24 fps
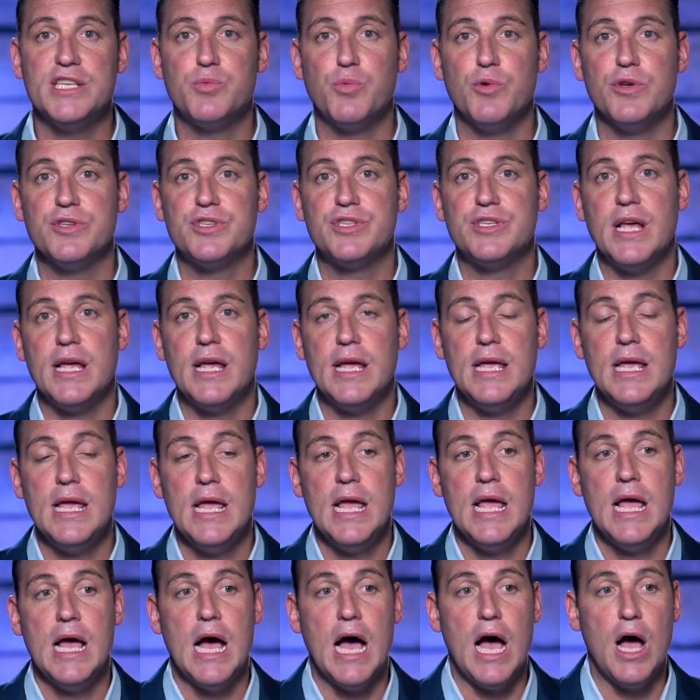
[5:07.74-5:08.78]
will say,
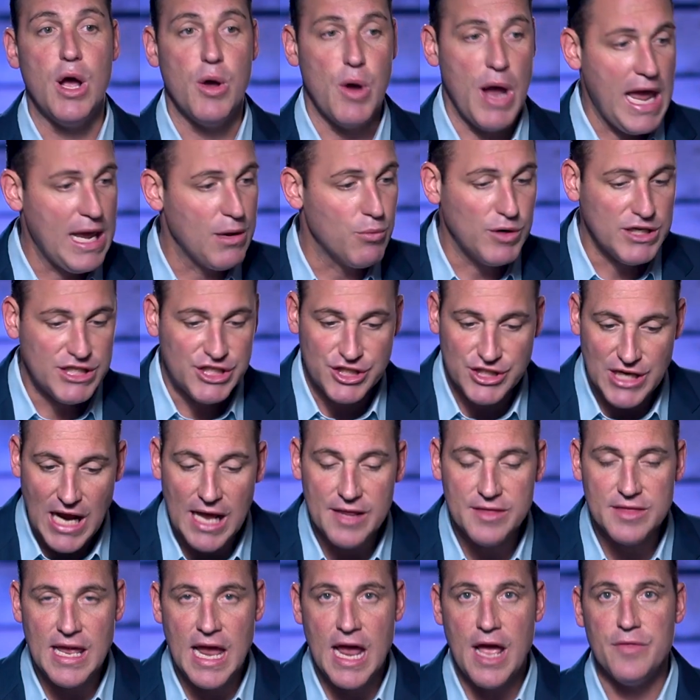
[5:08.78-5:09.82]
hey, we
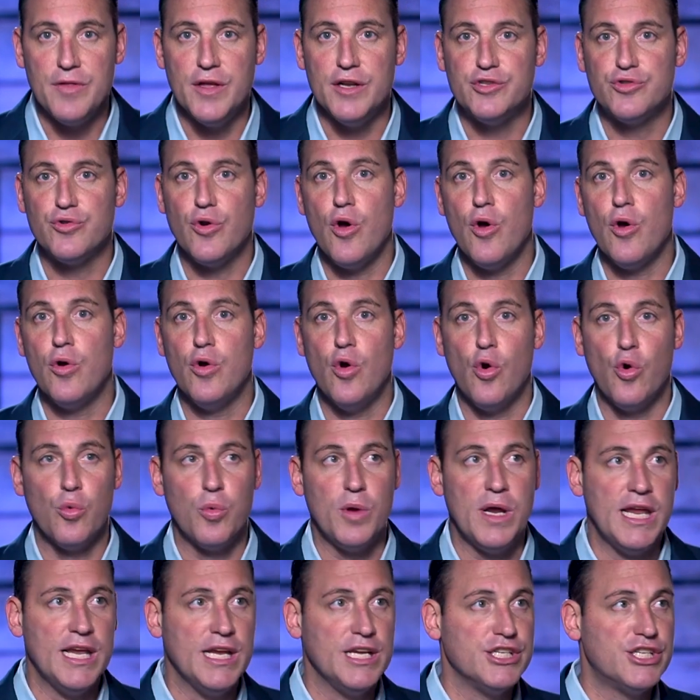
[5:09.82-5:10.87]
shot down the drone or
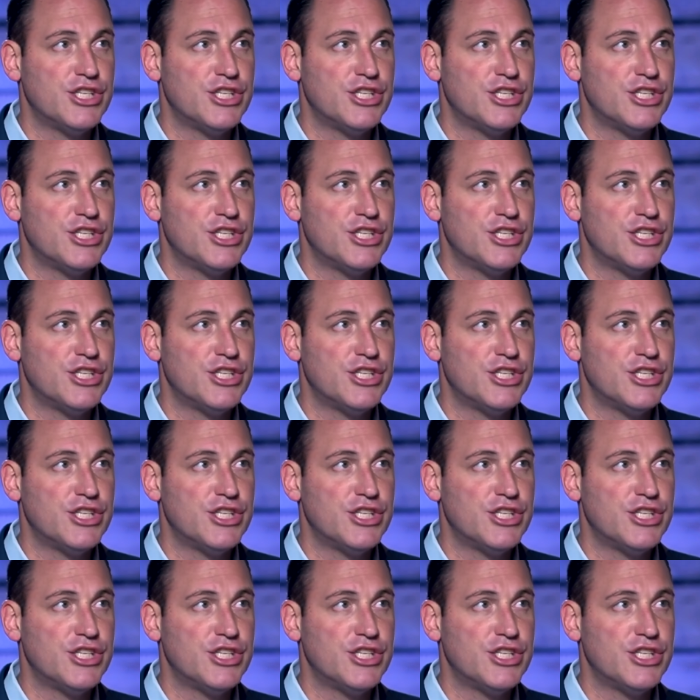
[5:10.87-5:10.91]
we